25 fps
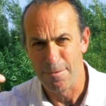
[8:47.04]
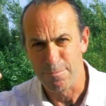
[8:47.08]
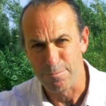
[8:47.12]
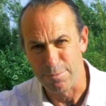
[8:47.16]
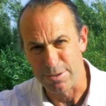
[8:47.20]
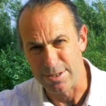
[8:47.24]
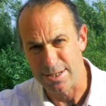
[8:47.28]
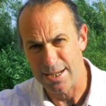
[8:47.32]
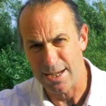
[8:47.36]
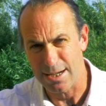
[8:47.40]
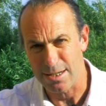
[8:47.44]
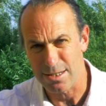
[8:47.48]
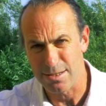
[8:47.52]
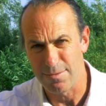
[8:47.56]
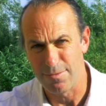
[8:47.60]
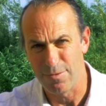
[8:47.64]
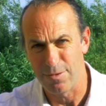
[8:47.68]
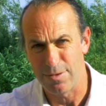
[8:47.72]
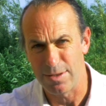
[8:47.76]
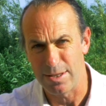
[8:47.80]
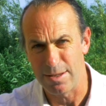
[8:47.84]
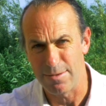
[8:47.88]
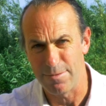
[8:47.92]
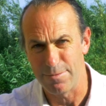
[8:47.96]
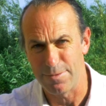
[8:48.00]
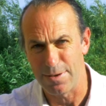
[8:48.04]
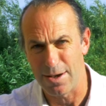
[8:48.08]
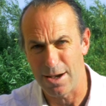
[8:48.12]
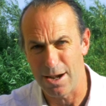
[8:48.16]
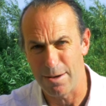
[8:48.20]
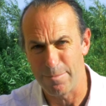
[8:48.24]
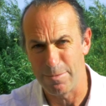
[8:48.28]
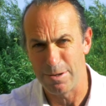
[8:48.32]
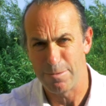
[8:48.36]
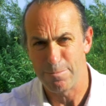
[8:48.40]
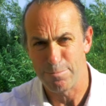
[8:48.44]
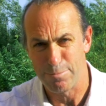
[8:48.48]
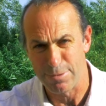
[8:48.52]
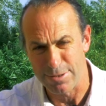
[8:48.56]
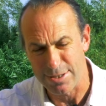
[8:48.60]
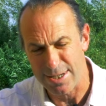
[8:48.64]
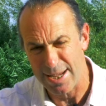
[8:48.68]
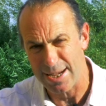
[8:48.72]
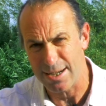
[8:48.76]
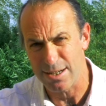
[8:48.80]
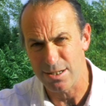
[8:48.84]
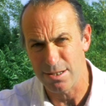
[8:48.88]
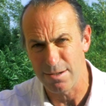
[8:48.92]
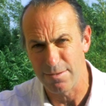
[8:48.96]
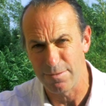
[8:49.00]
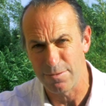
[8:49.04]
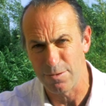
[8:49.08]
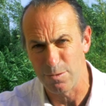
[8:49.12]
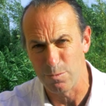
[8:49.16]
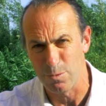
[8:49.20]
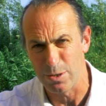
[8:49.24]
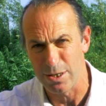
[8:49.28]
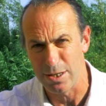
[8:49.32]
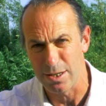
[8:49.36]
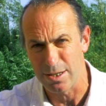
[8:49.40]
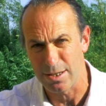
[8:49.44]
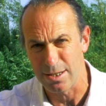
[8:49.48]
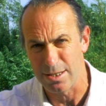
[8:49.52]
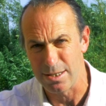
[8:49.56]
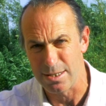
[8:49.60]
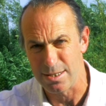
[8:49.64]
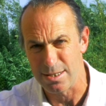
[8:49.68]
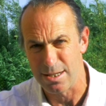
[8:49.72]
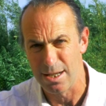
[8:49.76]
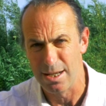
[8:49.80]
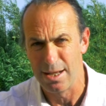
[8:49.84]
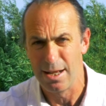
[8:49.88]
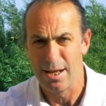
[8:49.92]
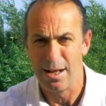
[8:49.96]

protection for the environment, protection for workers,